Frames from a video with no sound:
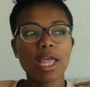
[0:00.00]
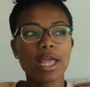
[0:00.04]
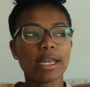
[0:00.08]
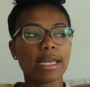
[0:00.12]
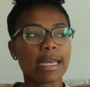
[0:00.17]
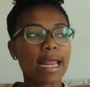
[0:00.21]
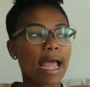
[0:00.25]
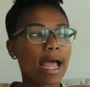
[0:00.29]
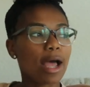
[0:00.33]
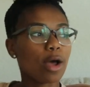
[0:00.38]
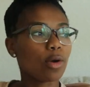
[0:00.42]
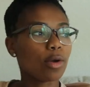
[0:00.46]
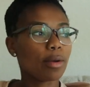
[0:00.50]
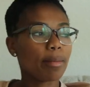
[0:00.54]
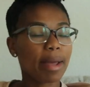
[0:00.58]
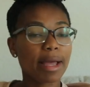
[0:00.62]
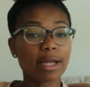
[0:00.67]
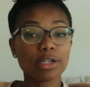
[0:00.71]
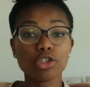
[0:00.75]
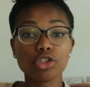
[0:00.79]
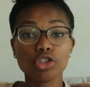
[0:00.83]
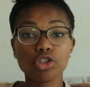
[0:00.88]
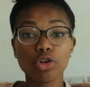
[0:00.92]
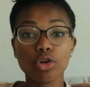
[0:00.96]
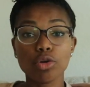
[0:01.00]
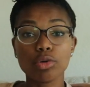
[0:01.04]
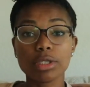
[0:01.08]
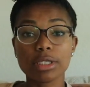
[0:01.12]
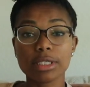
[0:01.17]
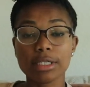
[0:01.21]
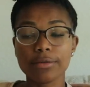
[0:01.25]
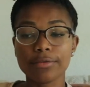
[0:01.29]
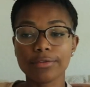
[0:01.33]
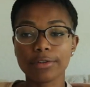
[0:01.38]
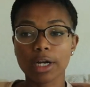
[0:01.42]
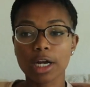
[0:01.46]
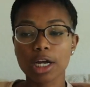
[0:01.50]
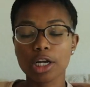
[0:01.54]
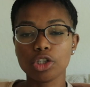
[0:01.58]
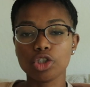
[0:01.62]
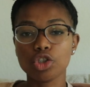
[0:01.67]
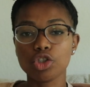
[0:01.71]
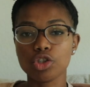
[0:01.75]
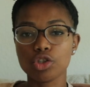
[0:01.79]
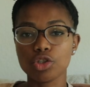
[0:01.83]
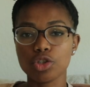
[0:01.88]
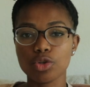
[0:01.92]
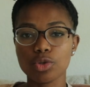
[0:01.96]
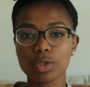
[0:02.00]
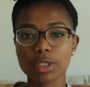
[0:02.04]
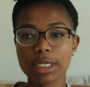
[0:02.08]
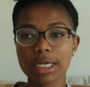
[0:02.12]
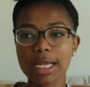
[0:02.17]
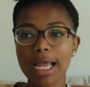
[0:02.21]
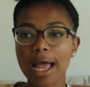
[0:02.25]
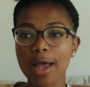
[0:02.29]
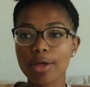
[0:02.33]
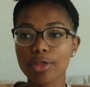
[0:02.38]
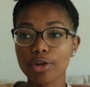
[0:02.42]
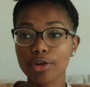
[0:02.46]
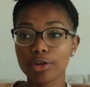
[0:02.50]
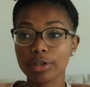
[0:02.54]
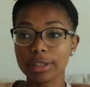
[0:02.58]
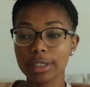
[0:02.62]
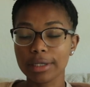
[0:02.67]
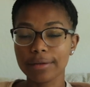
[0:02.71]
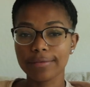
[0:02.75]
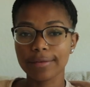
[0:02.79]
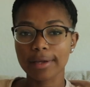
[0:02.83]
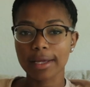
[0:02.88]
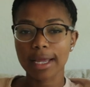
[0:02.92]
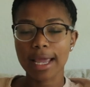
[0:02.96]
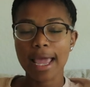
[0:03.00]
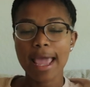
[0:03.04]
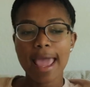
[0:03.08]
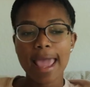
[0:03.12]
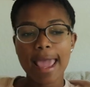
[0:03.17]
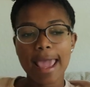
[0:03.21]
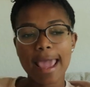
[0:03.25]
Now, imagine you go to different countries. You see how they're living.